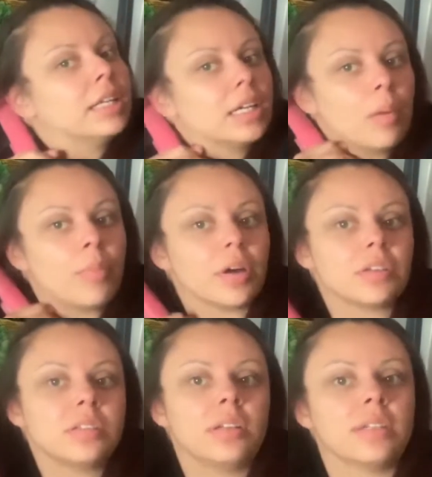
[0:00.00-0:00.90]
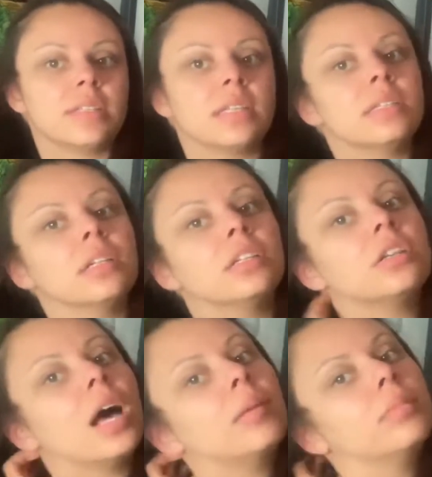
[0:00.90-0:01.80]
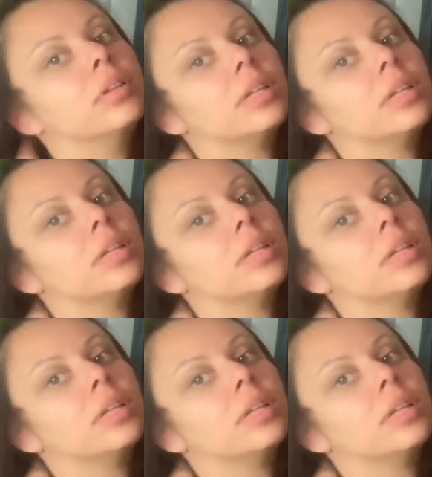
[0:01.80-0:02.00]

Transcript: like a personal assistant job.